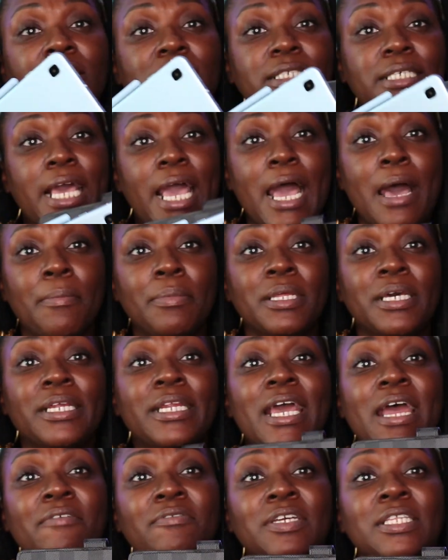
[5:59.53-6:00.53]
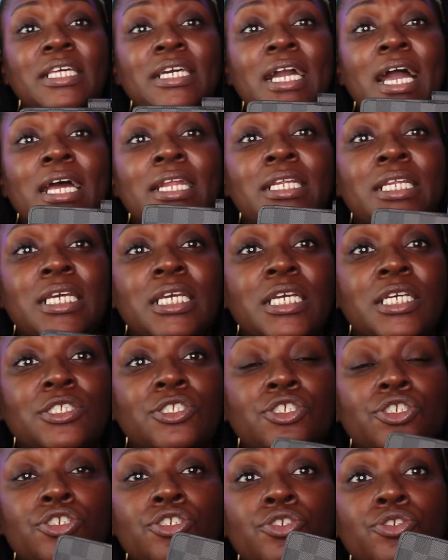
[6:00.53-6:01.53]
the tablet, everything I
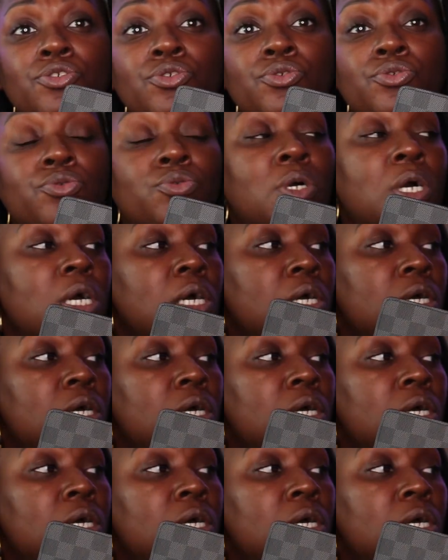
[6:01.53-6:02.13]
need to